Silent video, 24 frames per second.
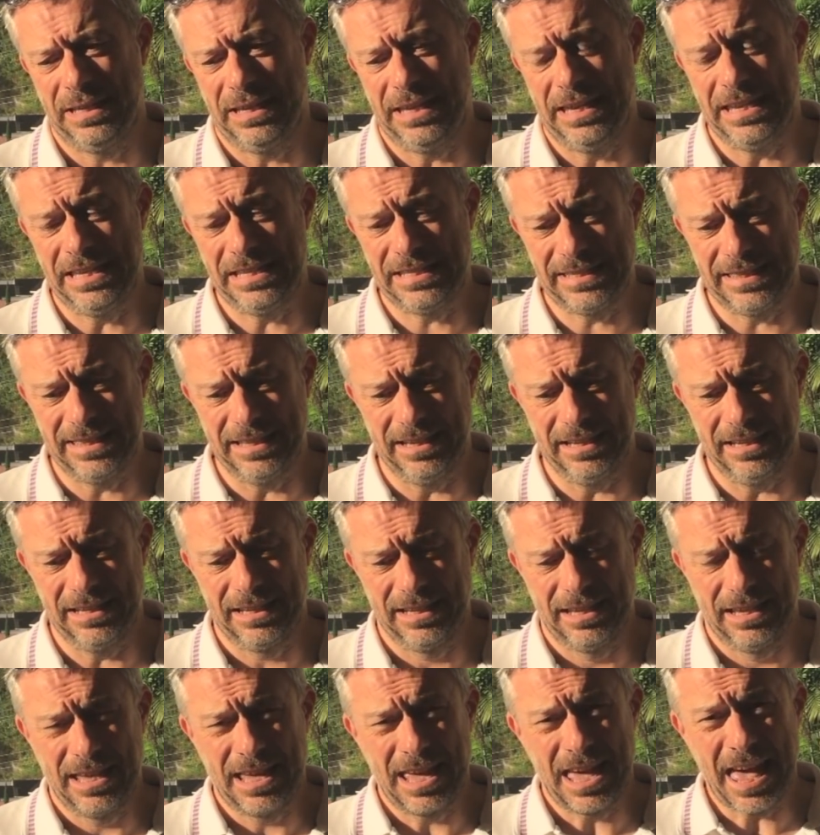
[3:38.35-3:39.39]
is that
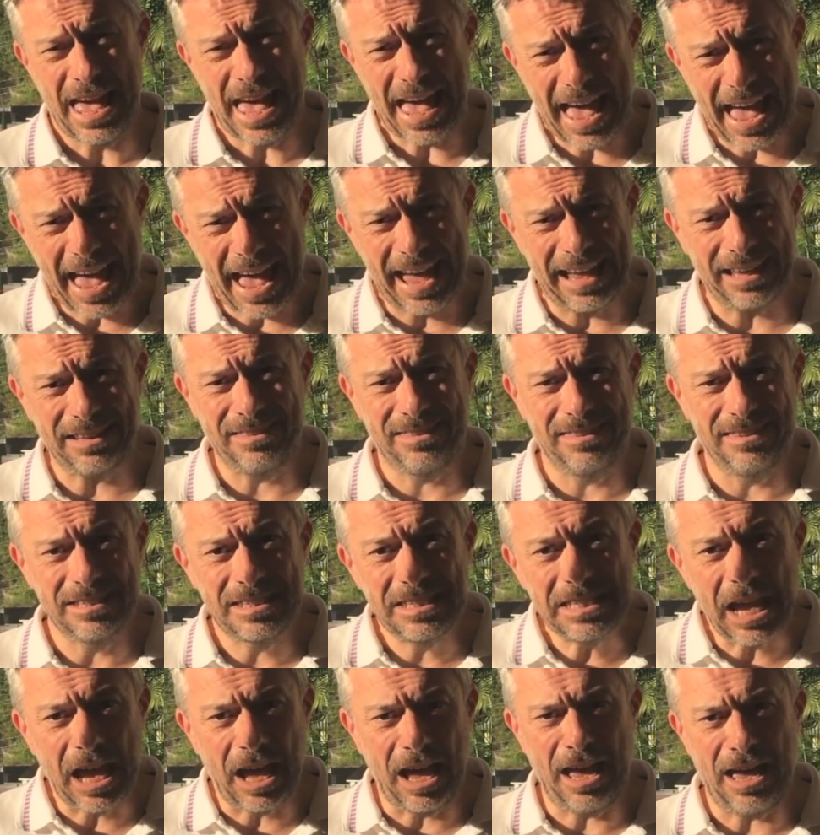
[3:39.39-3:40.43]
at the
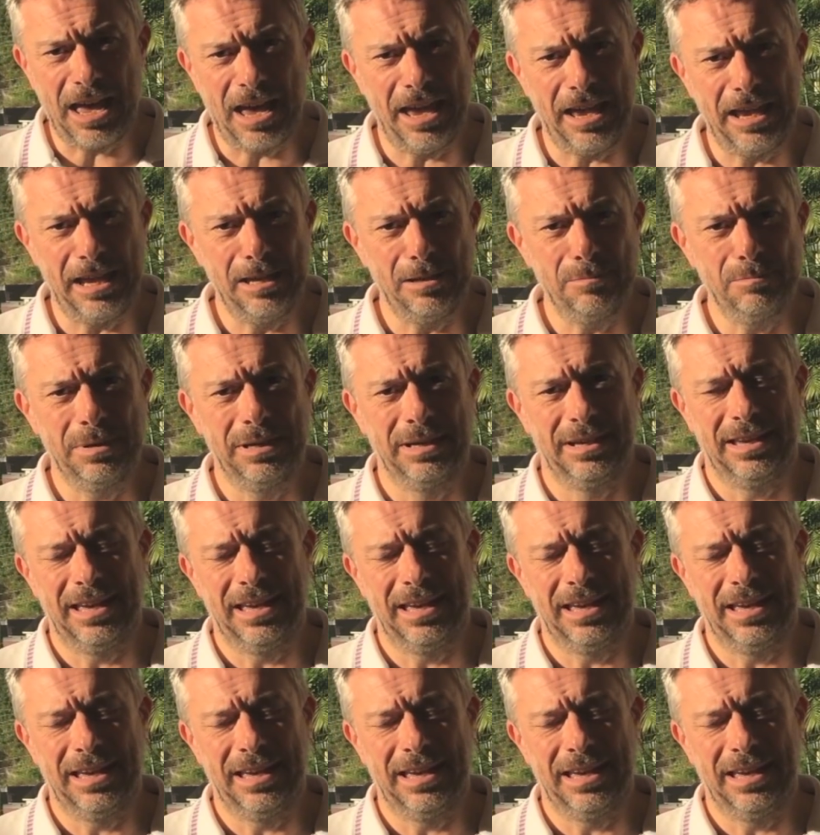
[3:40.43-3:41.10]
time,